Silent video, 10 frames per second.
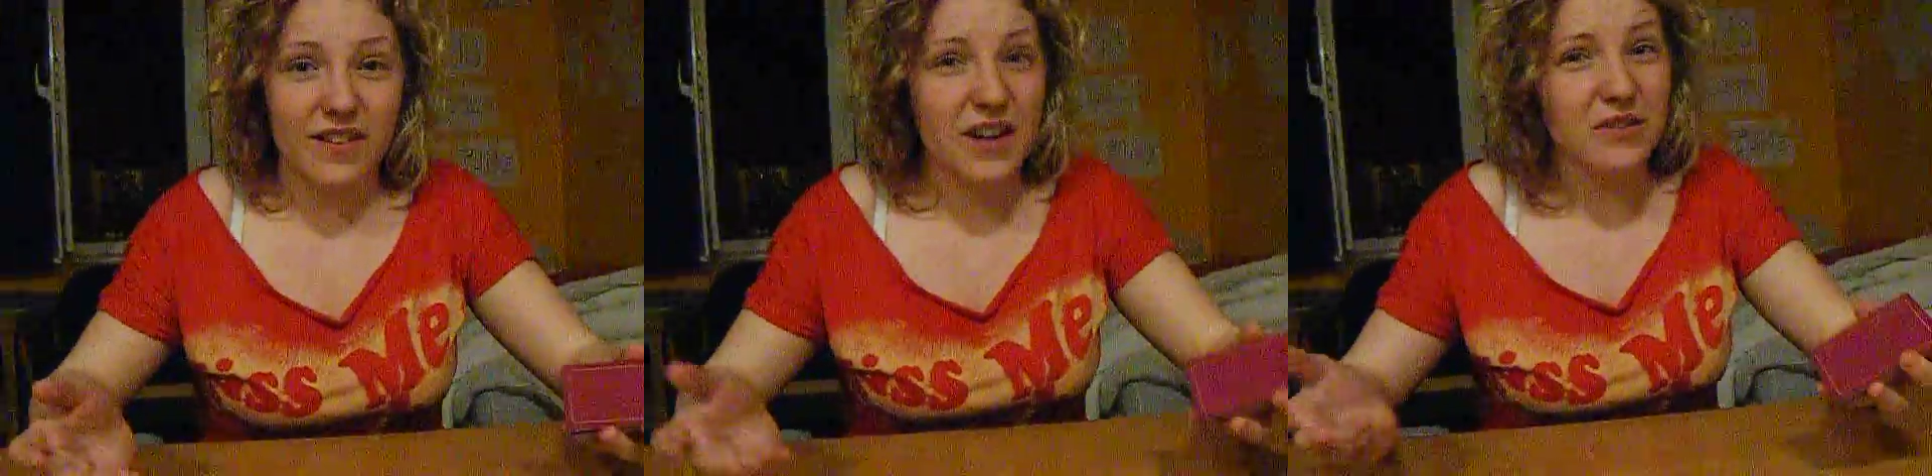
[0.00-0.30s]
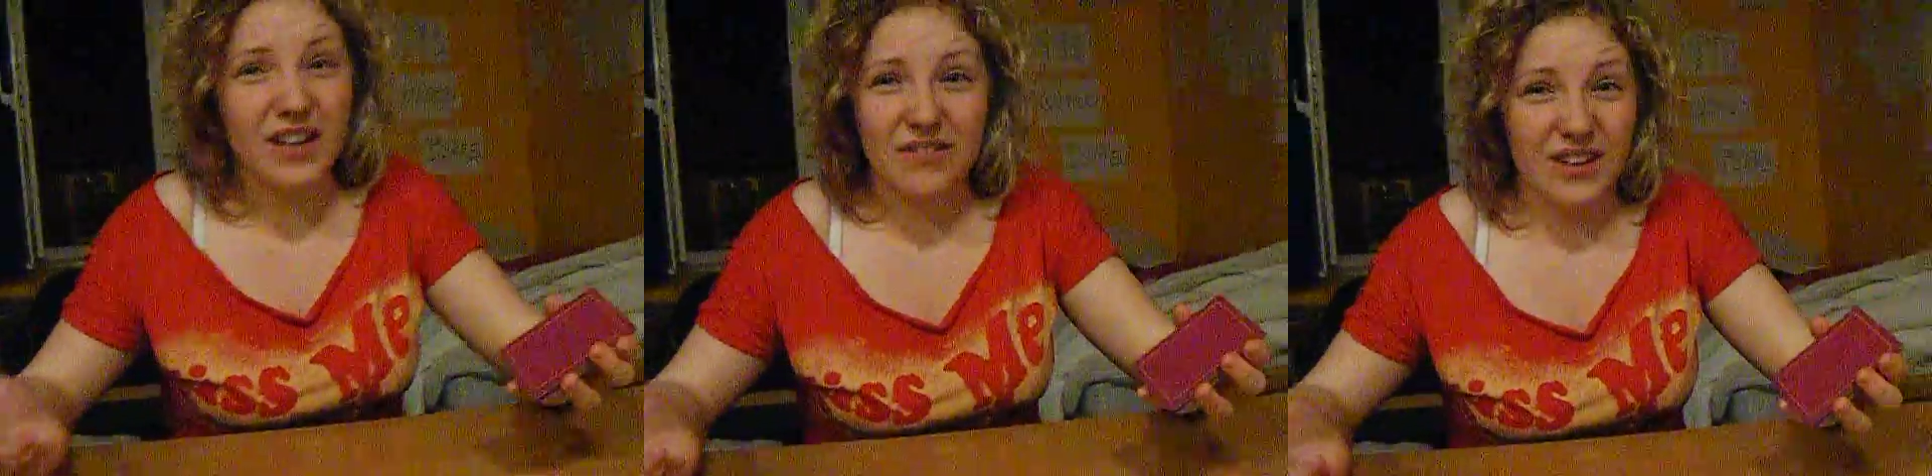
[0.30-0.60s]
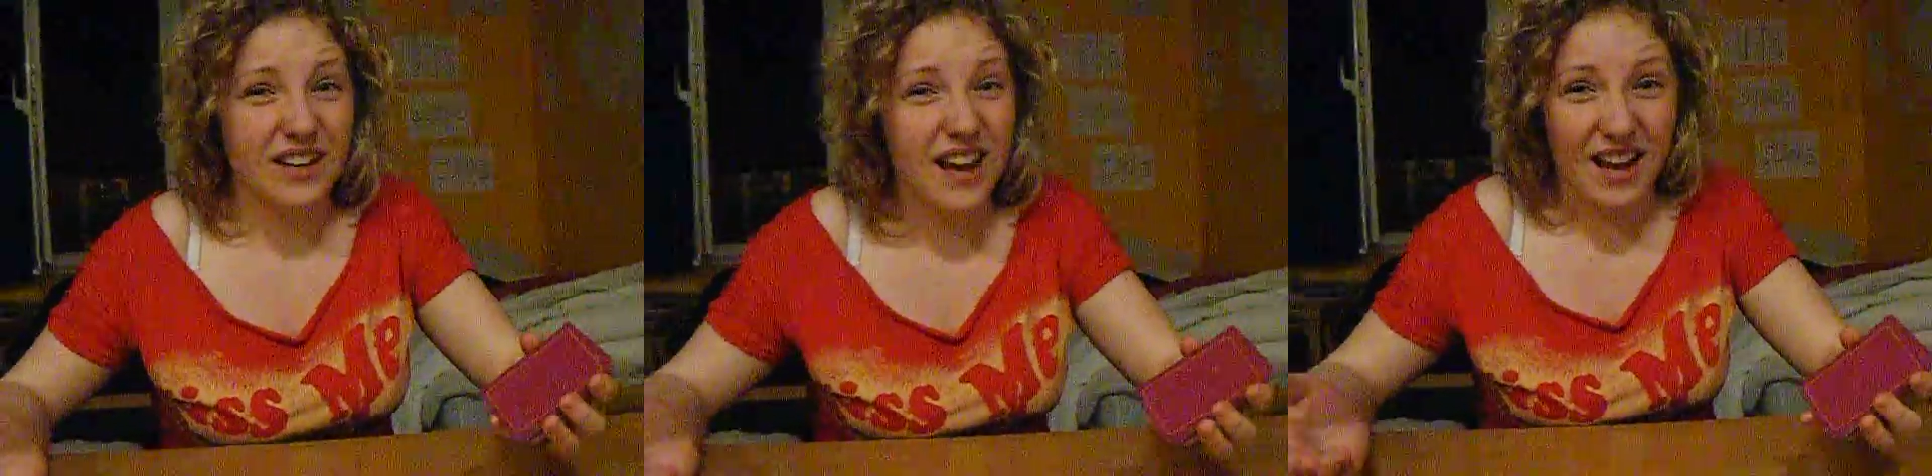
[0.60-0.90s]
that they don't
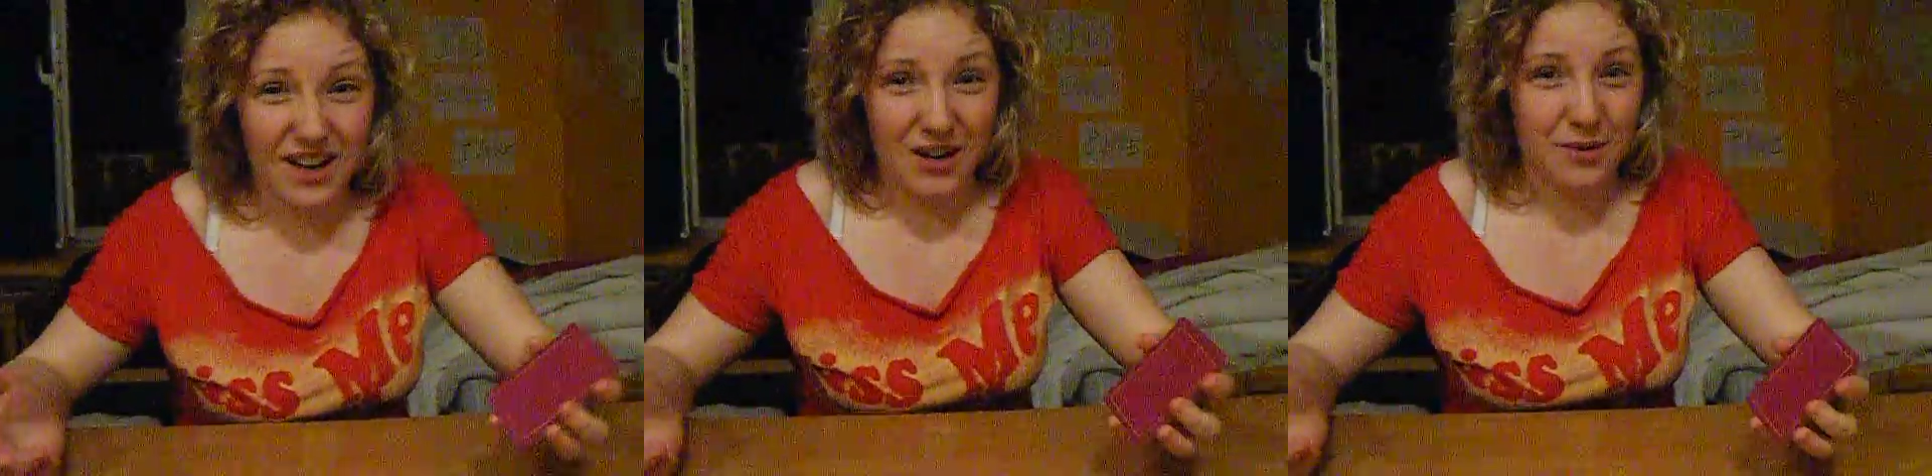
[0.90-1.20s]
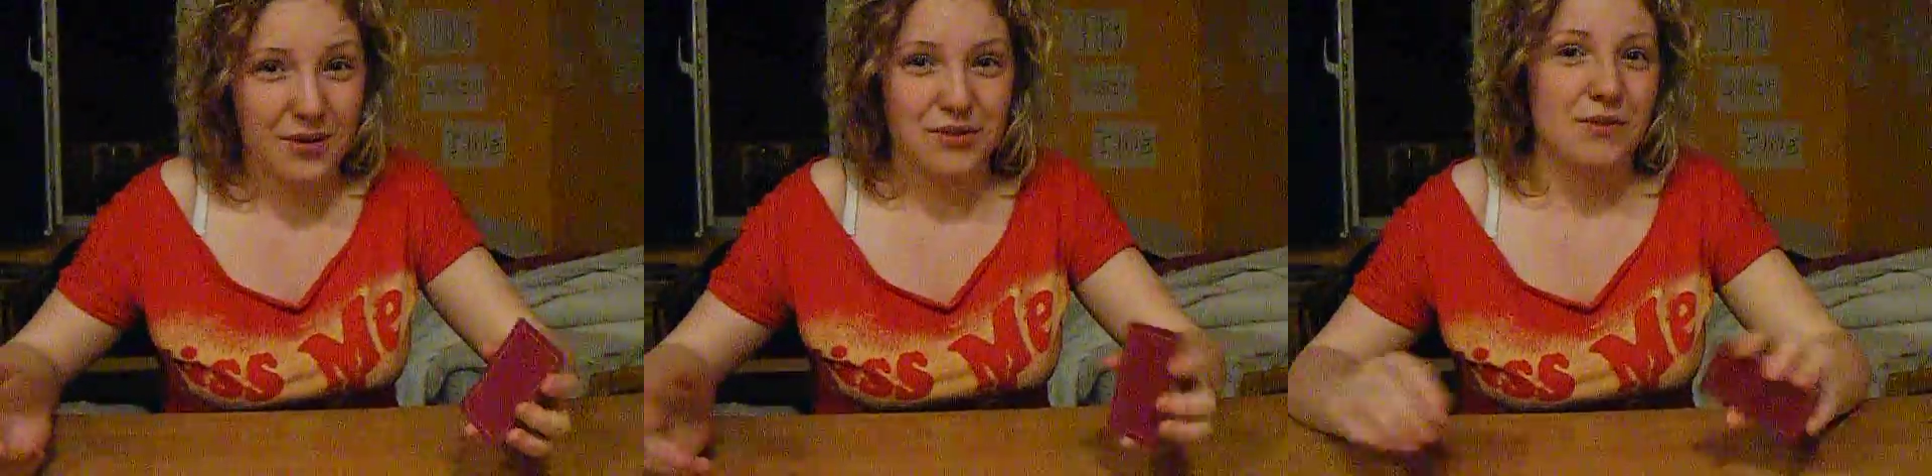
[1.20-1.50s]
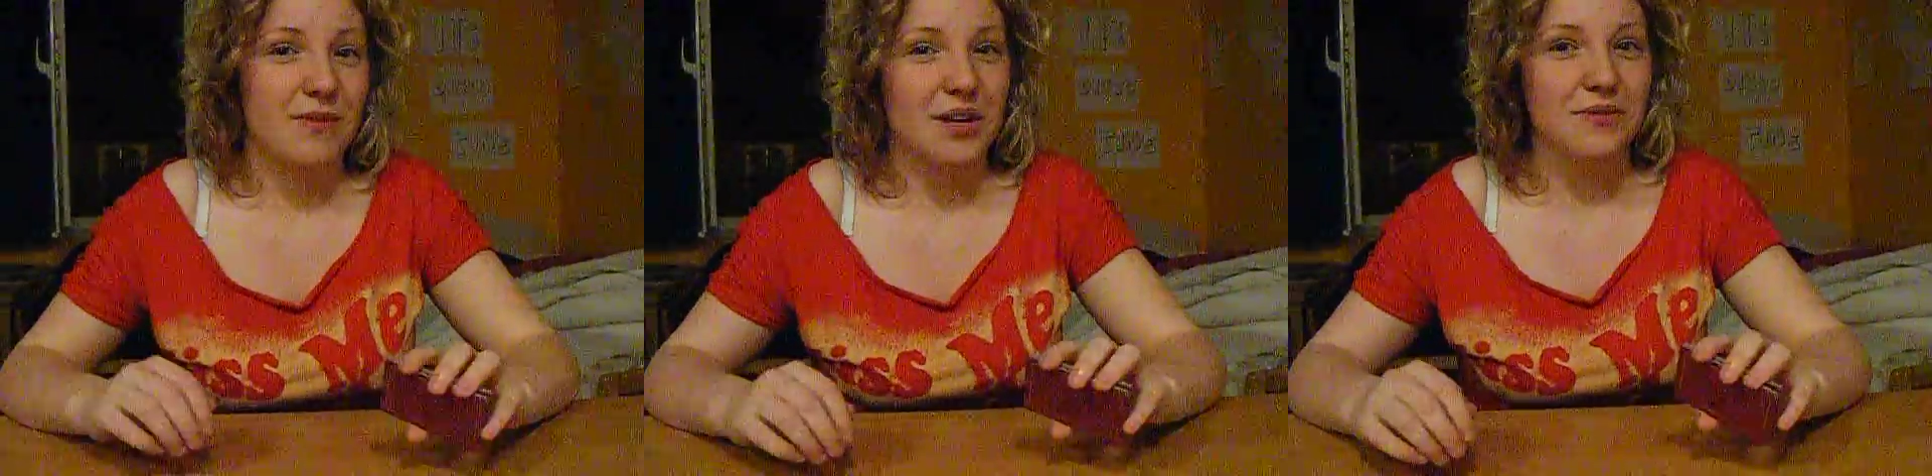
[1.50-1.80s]
even care which
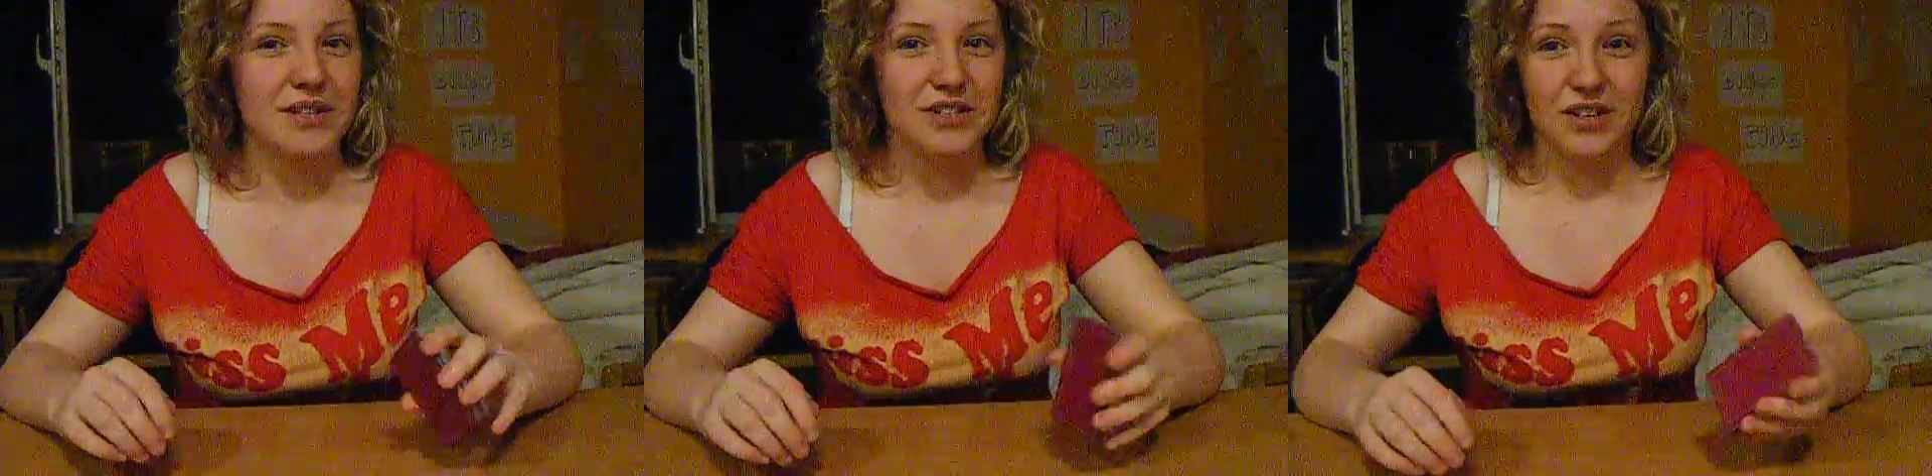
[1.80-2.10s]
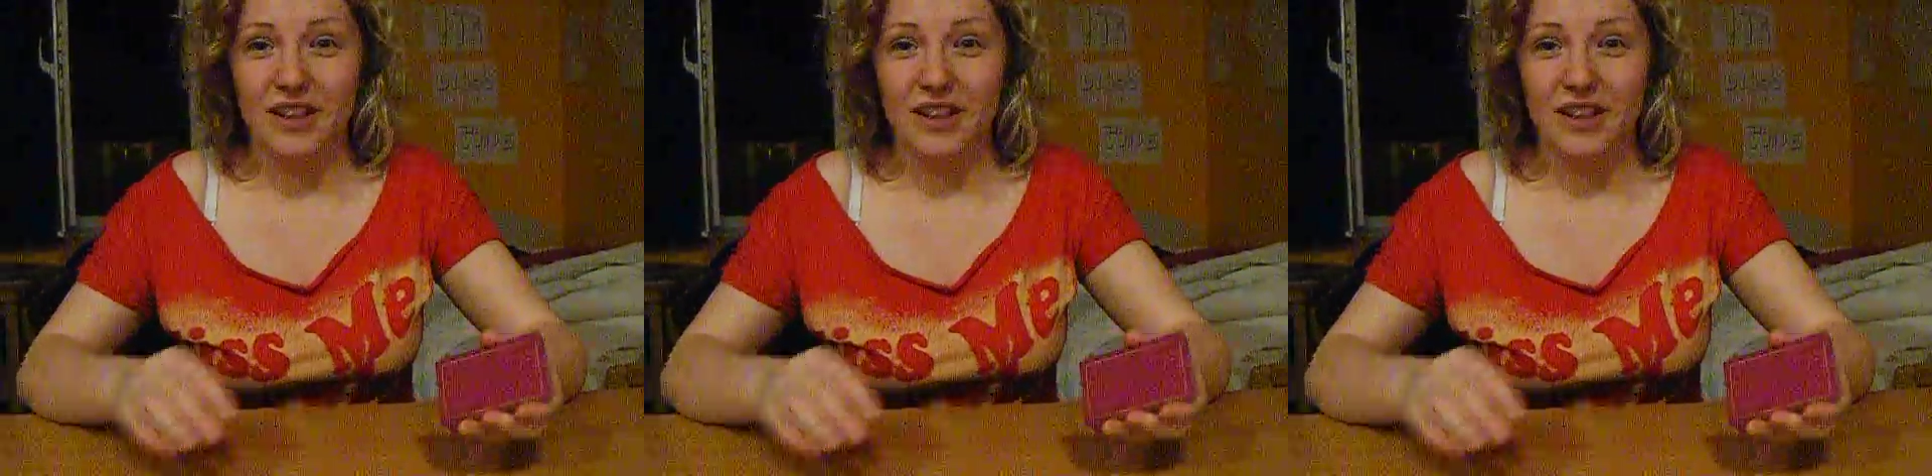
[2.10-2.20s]
room they go into.